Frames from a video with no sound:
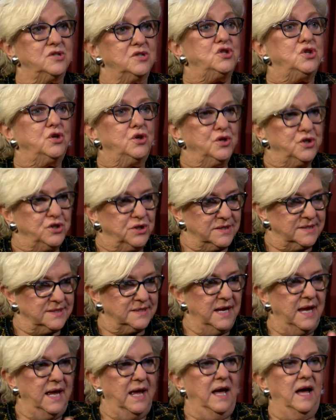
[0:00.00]
the
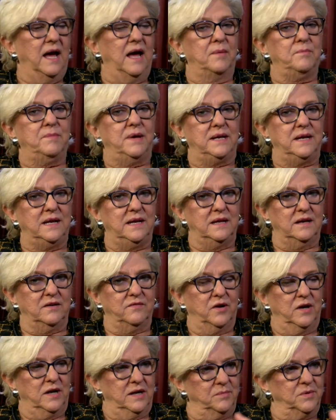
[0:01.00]
churches. Many
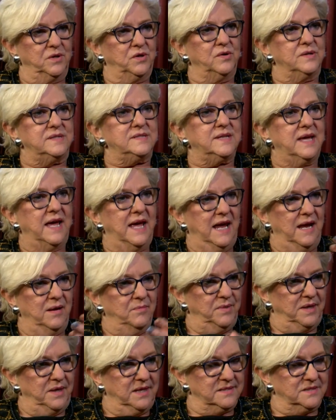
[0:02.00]
of our immigrants
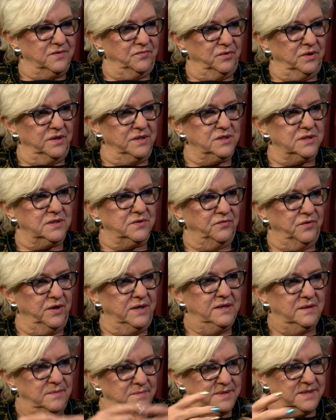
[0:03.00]
came because of religious
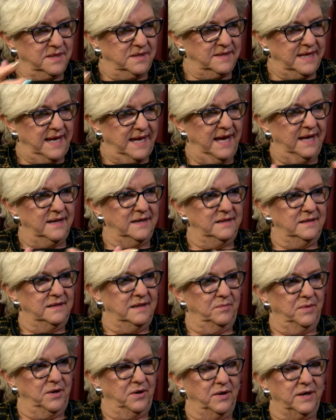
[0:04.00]
freedoms that they had in
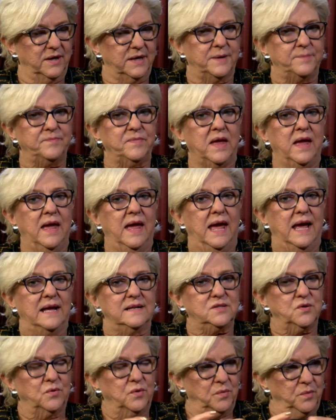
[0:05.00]
America.
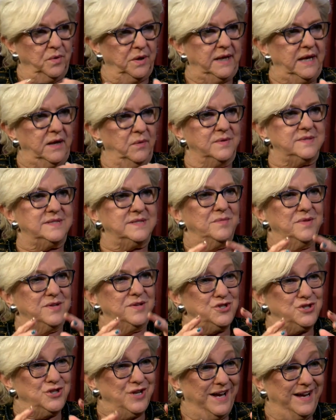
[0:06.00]
And so we're working with some of
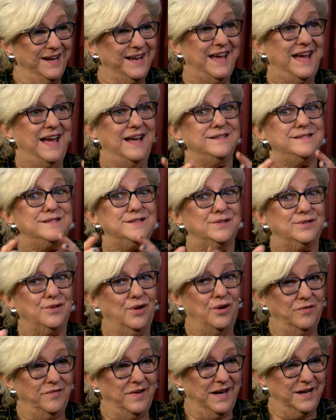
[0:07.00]
the Czech and
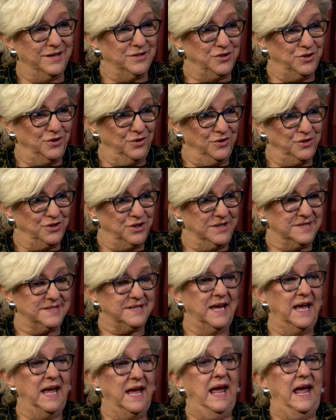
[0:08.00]
Slovak
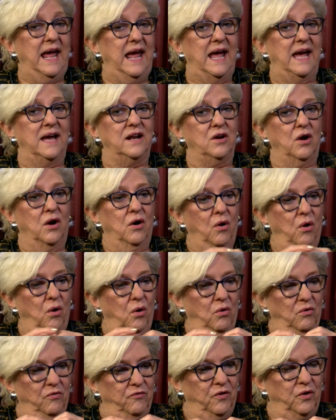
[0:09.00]
churches. And our
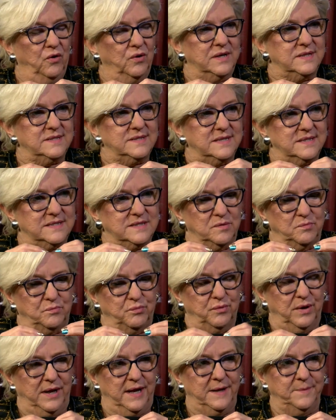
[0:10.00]
whole focus is to
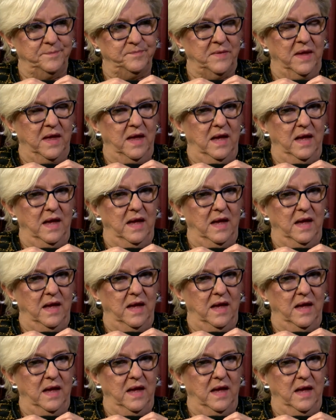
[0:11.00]
bring,